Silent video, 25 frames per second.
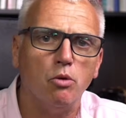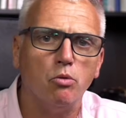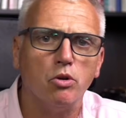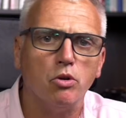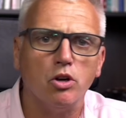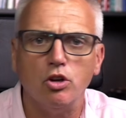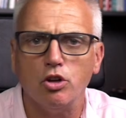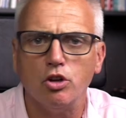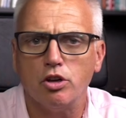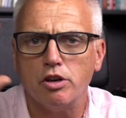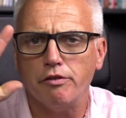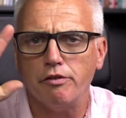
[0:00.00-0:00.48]
I
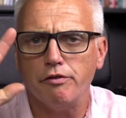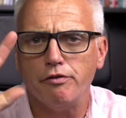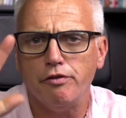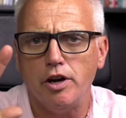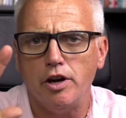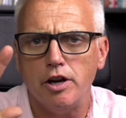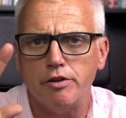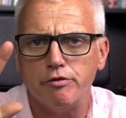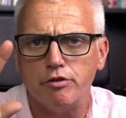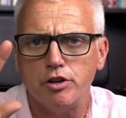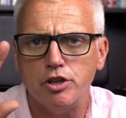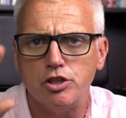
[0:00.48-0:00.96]
want to look at
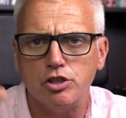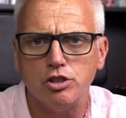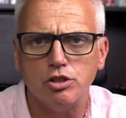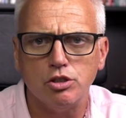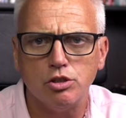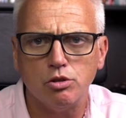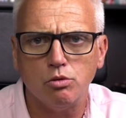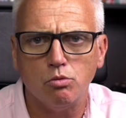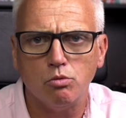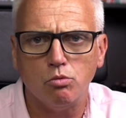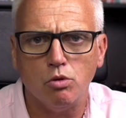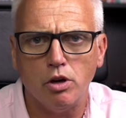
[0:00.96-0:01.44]
5
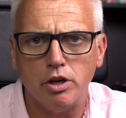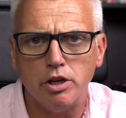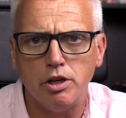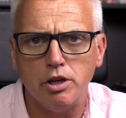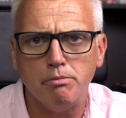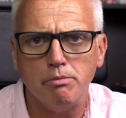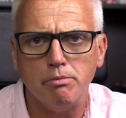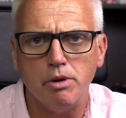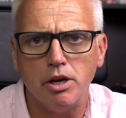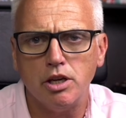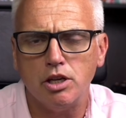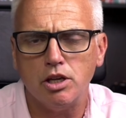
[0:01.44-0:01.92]
reasons why
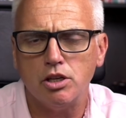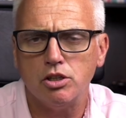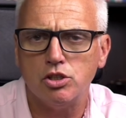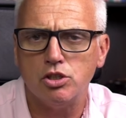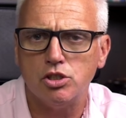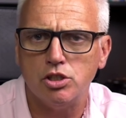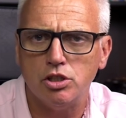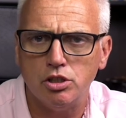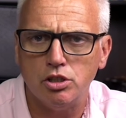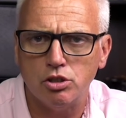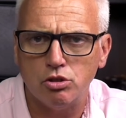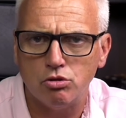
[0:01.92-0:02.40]
you might
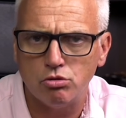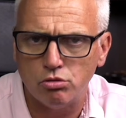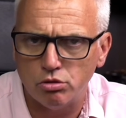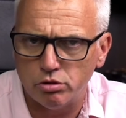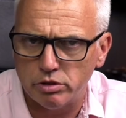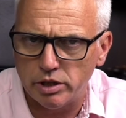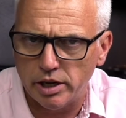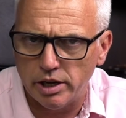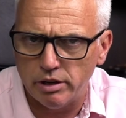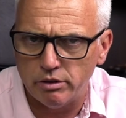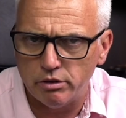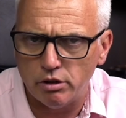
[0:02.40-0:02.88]
consider
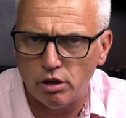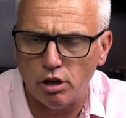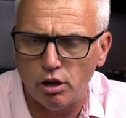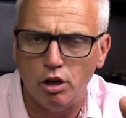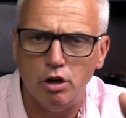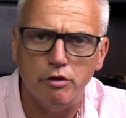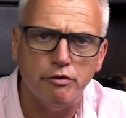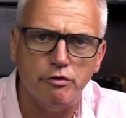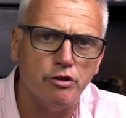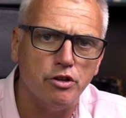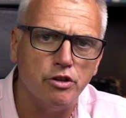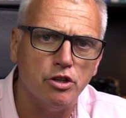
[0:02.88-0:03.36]
drawdown
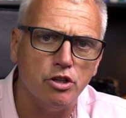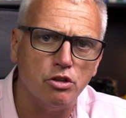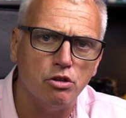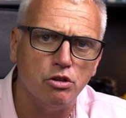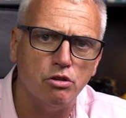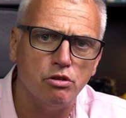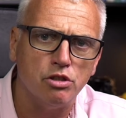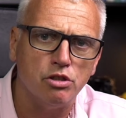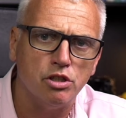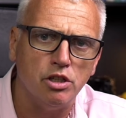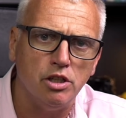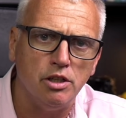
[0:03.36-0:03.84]
over an
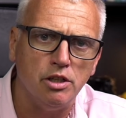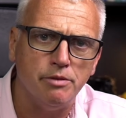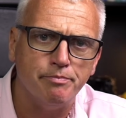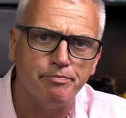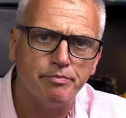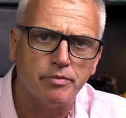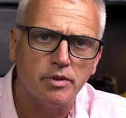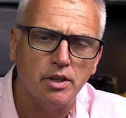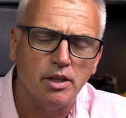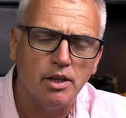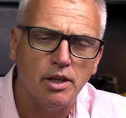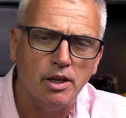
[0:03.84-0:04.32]
annuity,
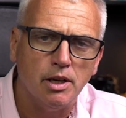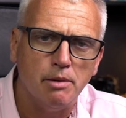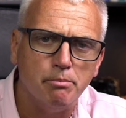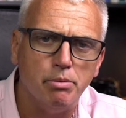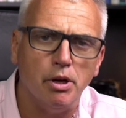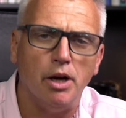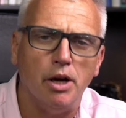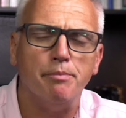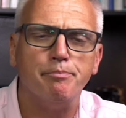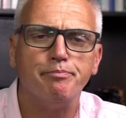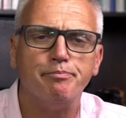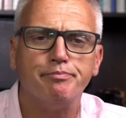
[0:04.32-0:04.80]

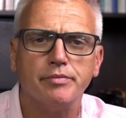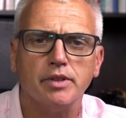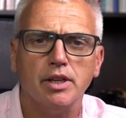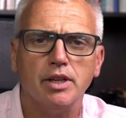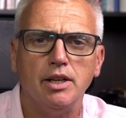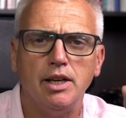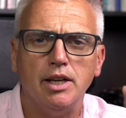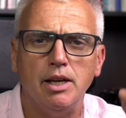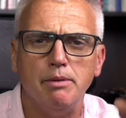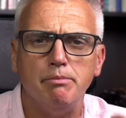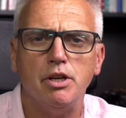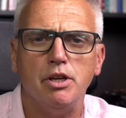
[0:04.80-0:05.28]
but
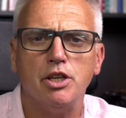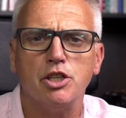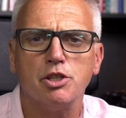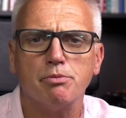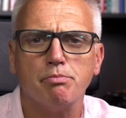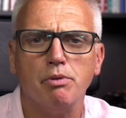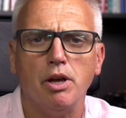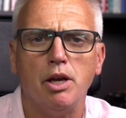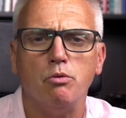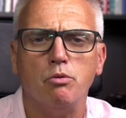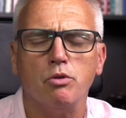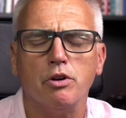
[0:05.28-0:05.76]
let me
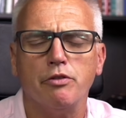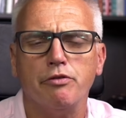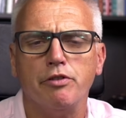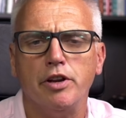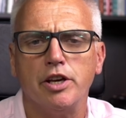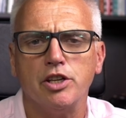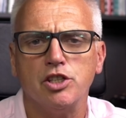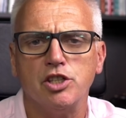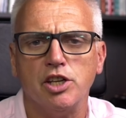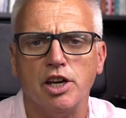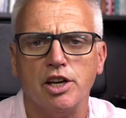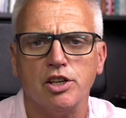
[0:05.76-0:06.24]
explain what a
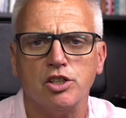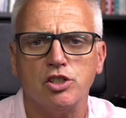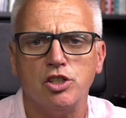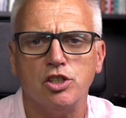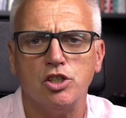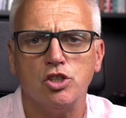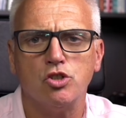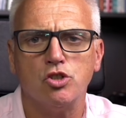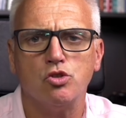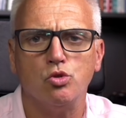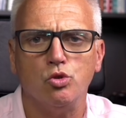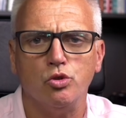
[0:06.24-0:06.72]

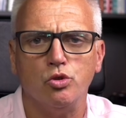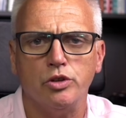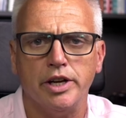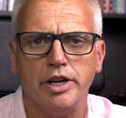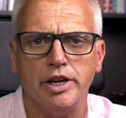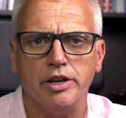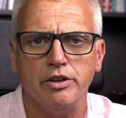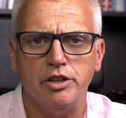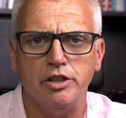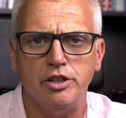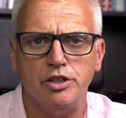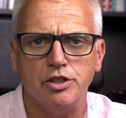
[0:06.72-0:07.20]
Flexi-Access Drawdown